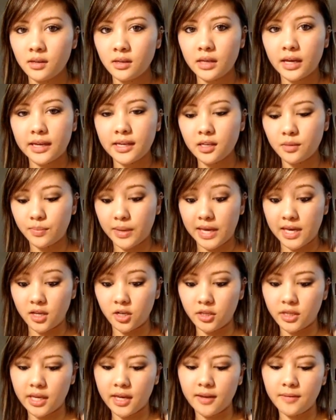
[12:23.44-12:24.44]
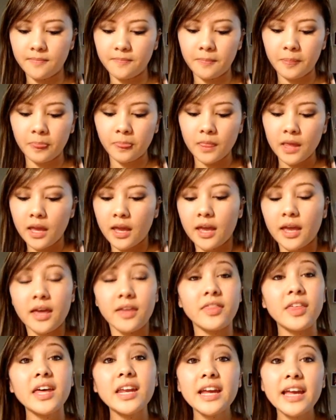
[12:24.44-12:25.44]
I hit pan on that.
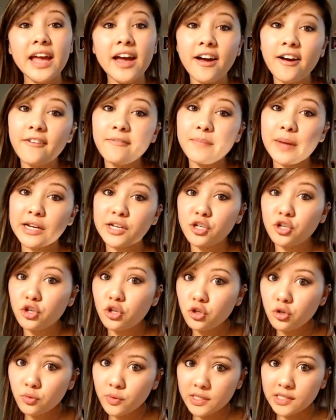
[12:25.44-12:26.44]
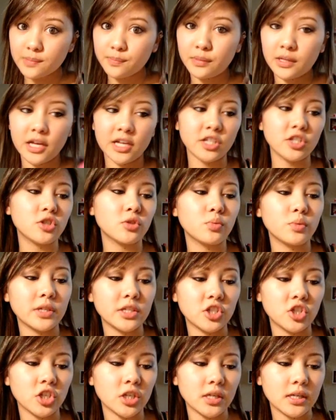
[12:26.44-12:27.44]
And then I have my newest blush,
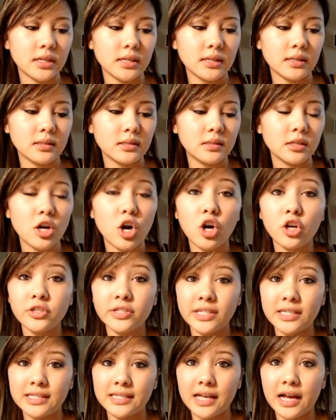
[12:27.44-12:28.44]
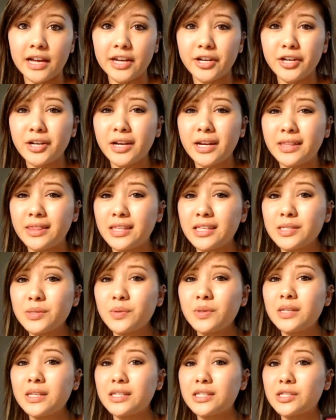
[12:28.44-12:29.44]
which is called Desire, and this
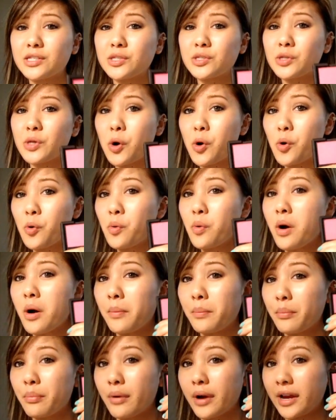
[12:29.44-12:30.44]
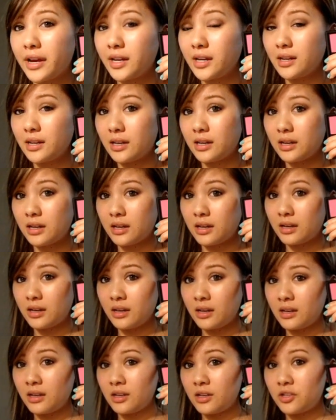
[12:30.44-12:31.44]
one is so bright,
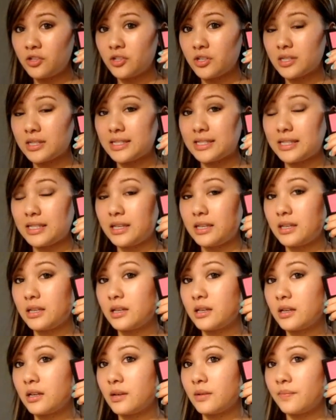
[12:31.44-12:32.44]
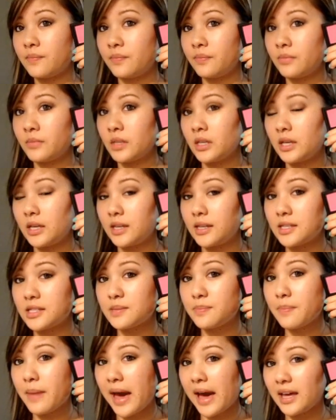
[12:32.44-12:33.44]
as you can see, and it's
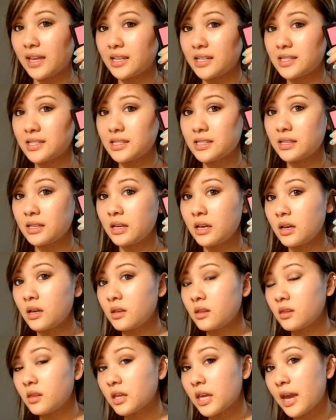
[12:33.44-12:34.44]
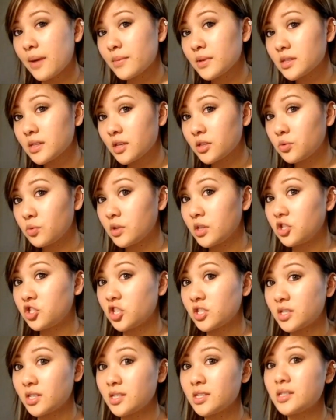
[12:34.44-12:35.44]
matte. The camera's not doing it
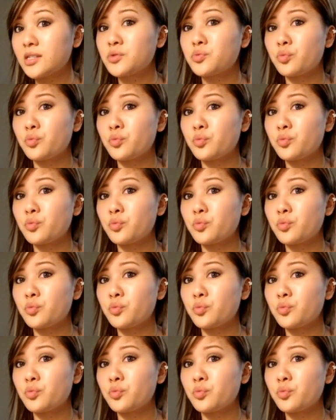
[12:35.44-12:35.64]
justice.